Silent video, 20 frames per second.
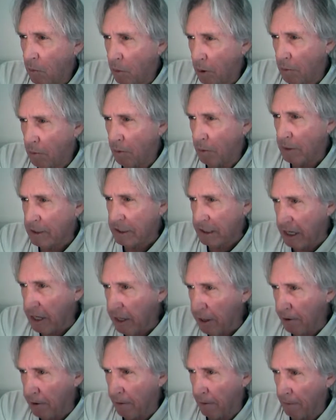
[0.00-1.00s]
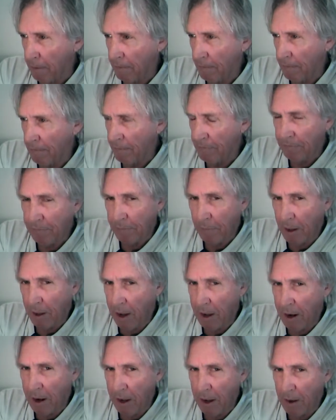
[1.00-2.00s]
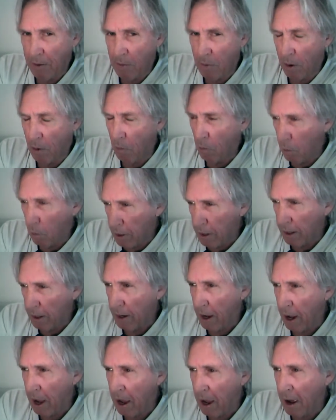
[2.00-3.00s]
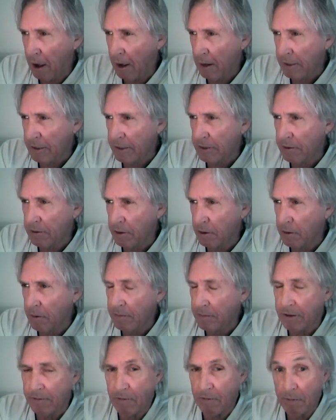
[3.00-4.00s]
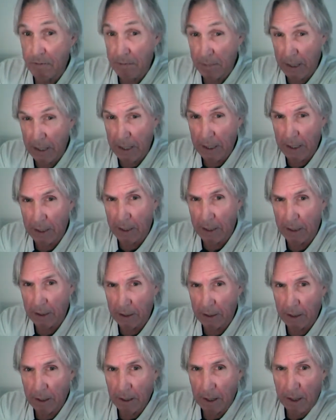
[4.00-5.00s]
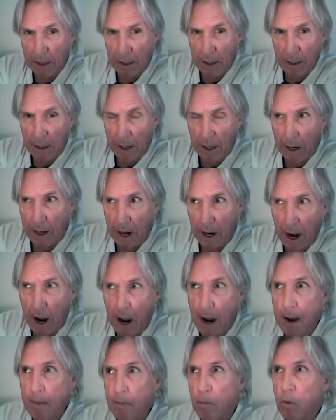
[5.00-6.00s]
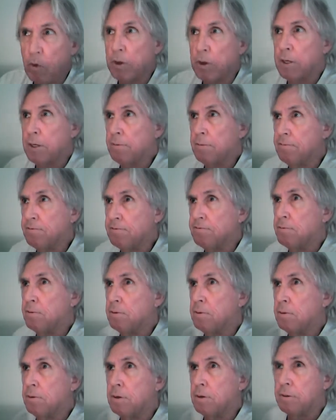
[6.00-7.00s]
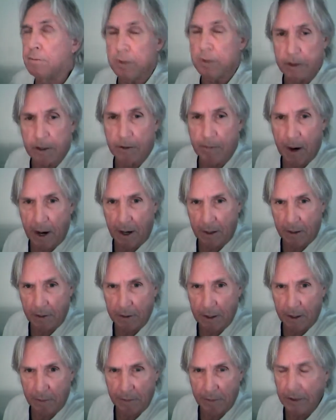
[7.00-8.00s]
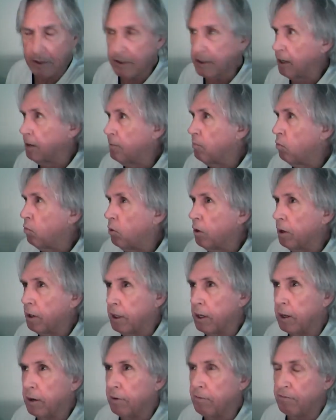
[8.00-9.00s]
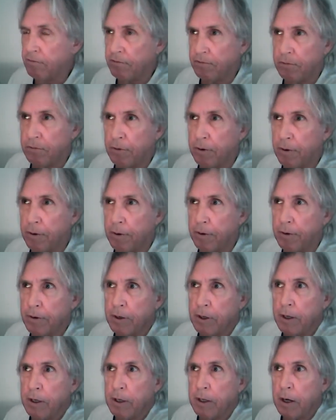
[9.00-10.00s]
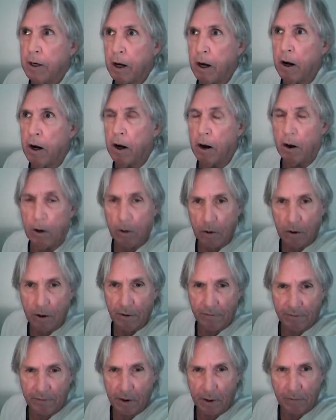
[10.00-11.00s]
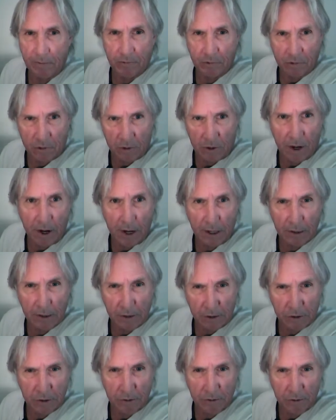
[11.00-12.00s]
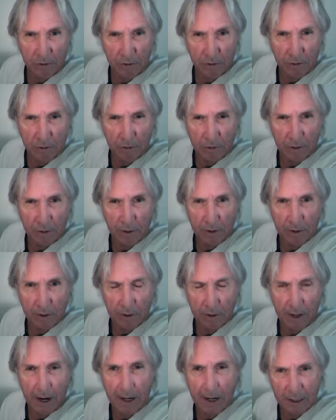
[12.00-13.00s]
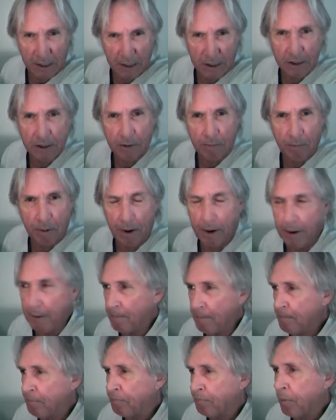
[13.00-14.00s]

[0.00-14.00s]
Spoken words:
what's here, and what it has in terms of a meaning. And I'm working for the tobacco companies, and I'm working for a law firm trying to anticipate